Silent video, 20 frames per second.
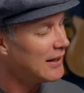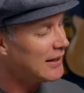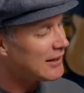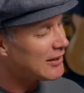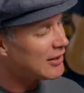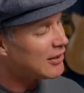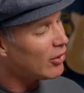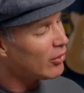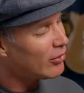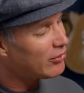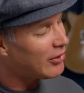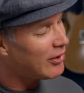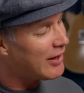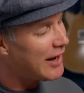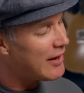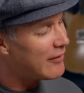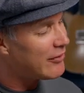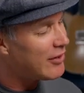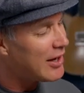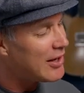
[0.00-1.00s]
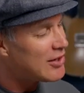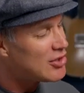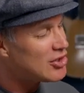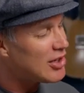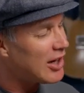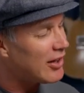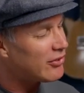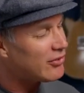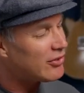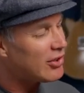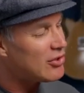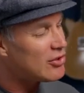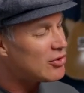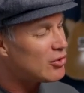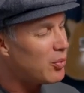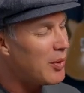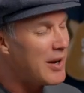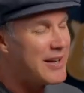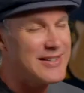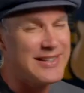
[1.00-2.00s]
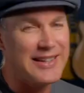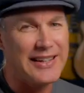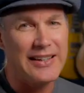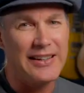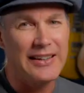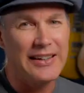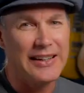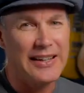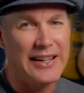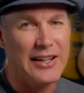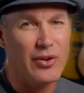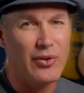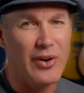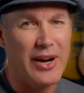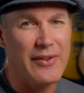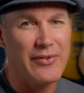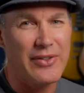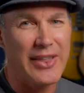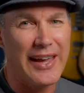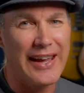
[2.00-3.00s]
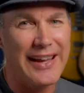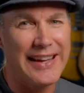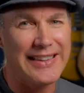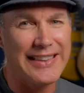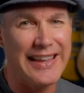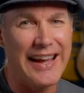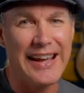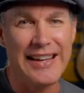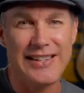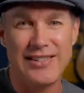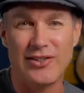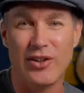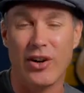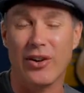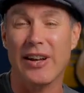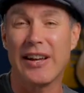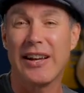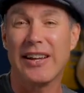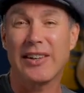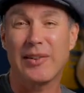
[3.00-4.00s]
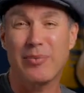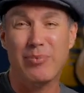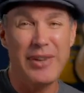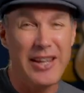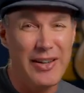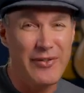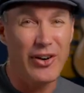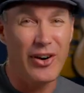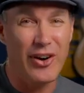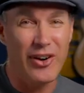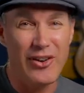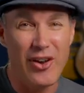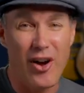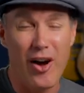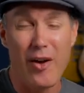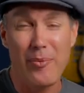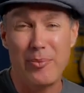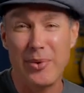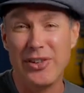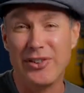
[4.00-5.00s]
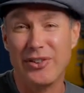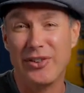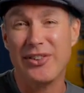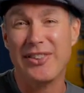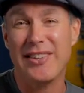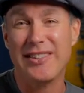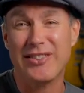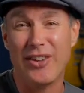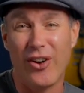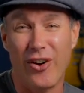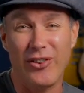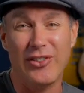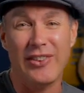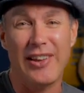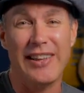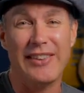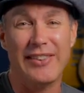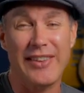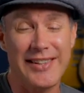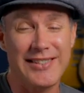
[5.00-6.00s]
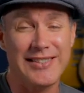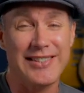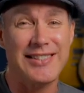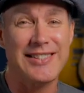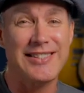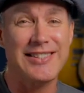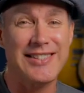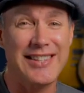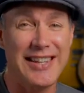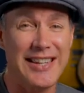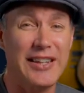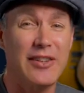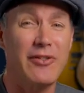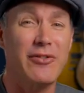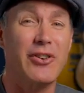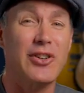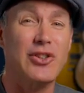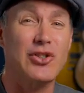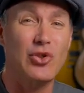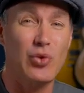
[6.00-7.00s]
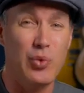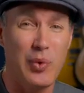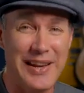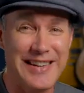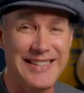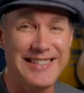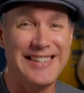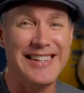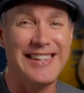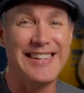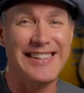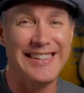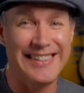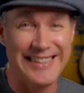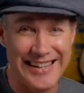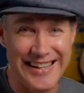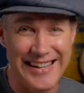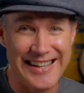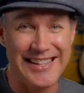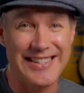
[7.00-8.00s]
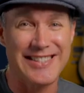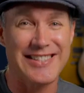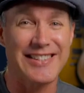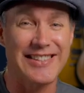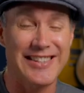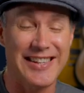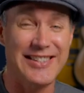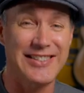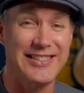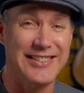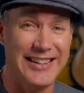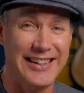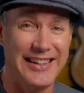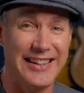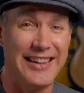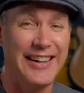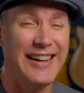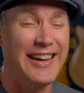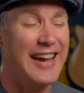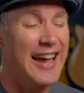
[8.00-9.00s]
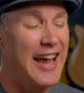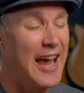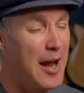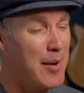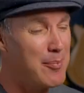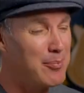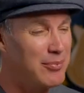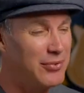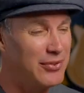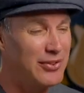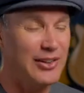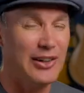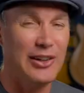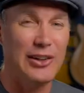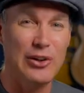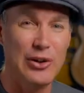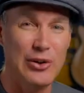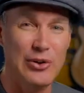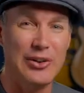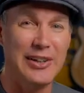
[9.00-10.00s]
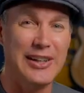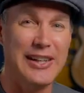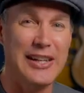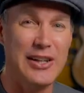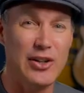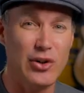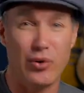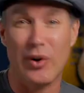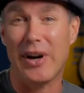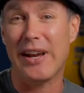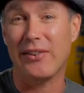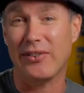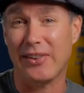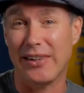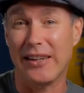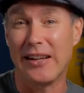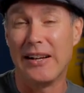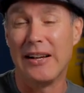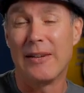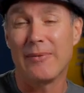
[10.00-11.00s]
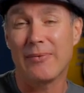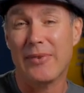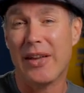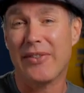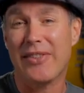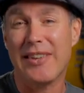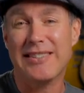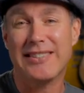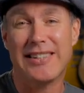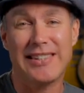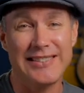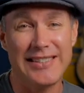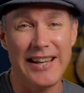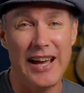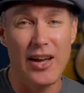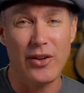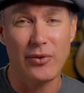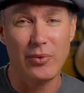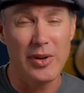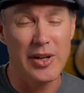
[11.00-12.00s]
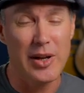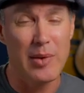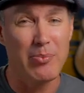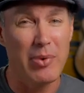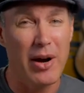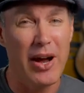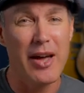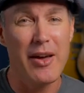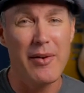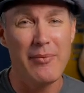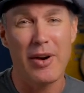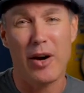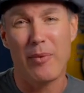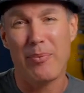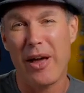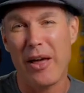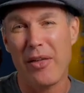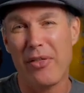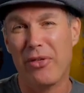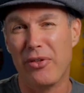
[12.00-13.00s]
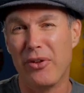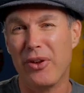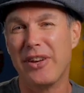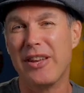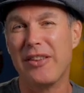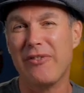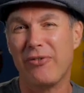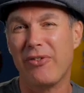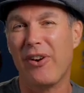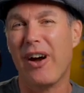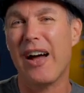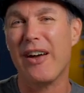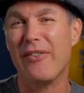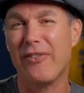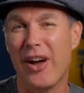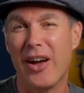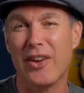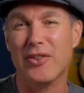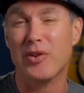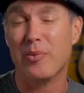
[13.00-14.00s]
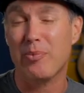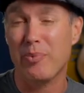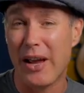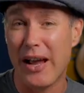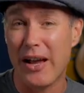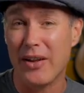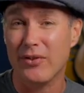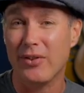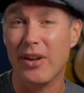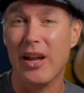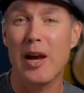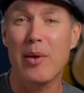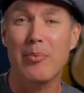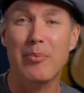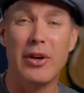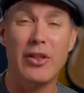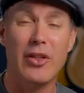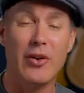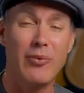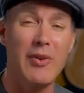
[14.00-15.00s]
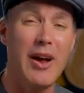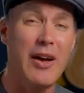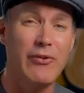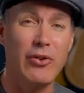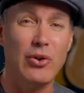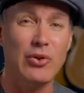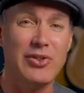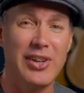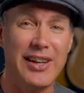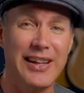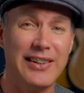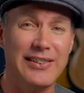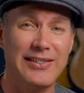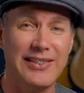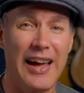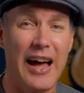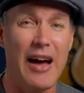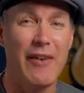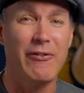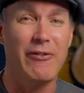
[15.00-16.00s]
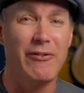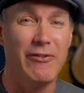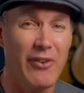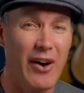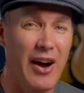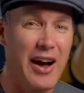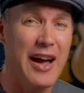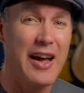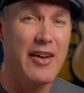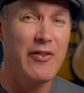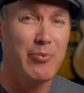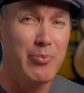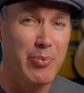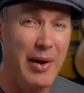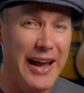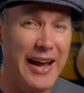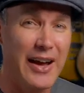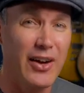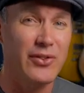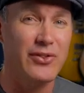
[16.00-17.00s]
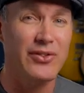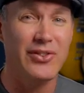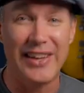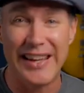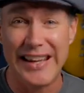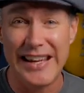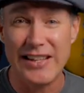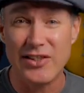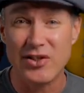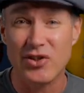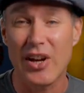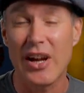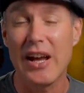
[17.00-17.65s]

And it'll also have Justin 20 engraved there in the headstock. Believe it or not, I've been doing this online lessons thing for 20 years this year. Absolutely crazy. Now, these guitars, when you buy them, are about £3,500, but the raffle tickets are £5 each.